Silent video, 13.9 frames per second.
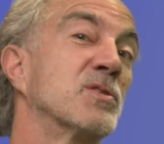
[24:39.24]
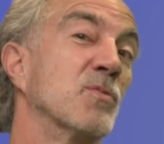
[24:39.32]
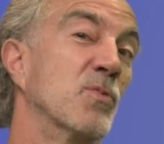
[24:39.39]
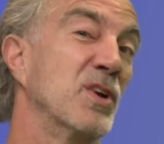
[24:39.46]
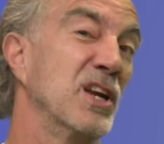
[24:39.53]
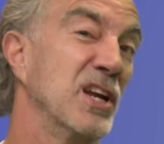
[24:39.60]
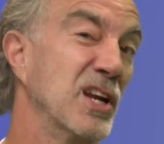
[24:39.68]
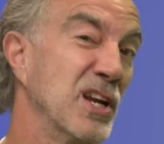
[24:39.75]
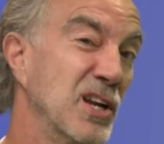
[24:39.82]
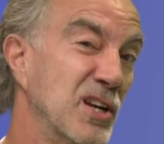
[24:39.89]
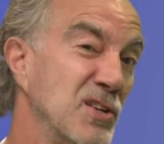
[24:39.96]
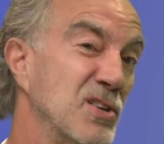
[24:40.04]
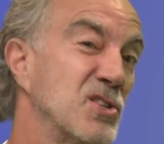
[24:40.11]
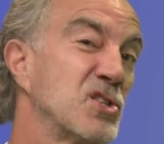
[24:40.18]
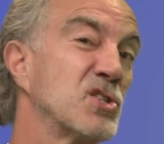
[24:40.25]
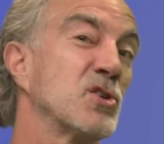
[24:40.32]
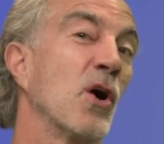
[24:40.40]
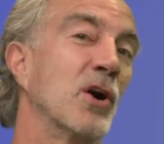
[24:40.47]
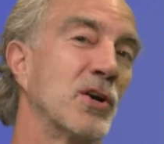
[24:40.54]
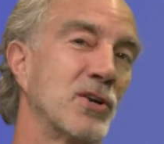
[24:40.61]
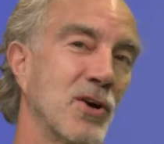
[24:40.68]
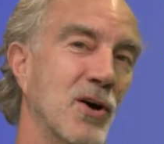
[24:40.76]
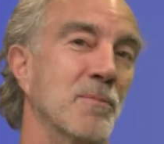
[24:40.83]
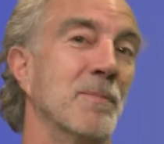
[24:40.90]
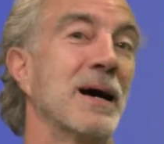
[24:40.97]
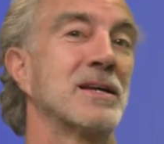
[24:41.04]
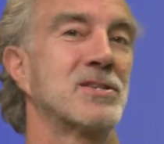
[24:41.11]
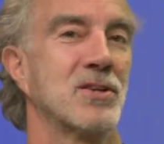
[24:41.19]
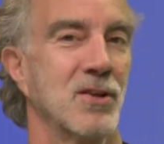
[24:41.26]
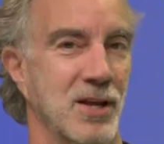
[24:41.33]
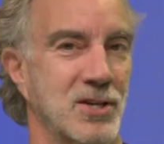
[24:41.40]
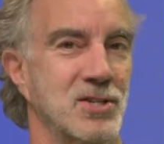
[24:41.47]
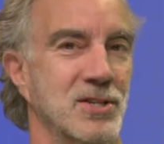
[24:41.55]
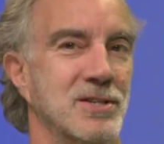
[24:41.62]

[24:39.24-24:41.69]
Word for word: restart our mass collection.